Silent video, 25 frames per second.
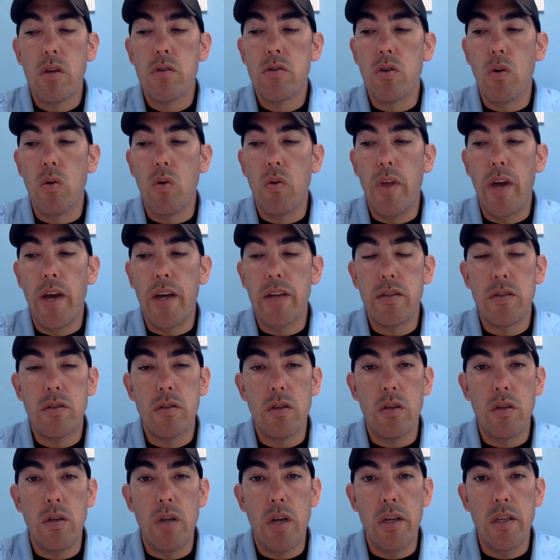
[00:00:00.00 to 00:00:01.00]
So
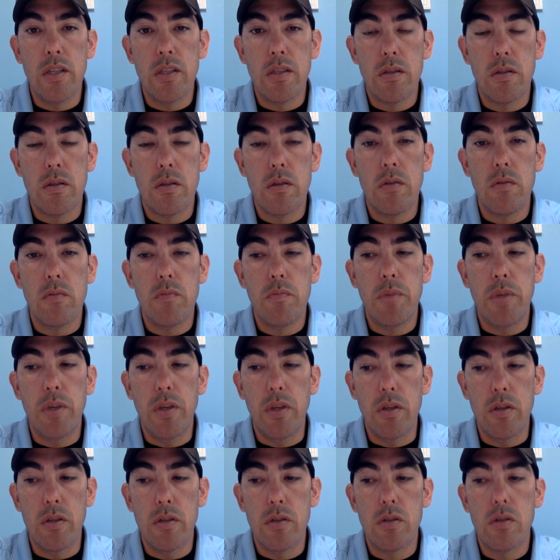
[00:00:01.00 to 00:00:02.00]
that's a nice
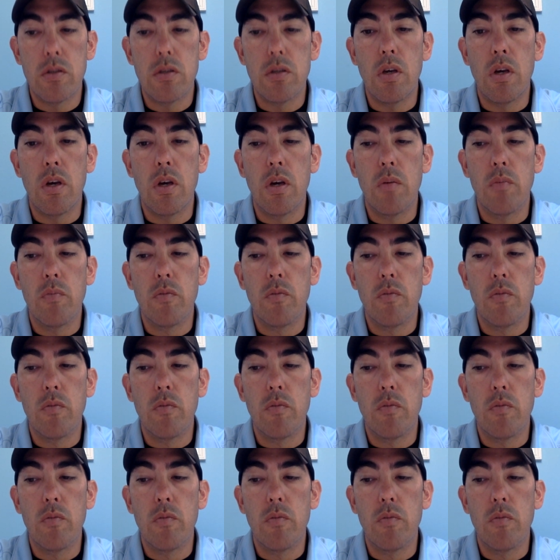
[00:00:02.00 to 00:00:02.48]
piece.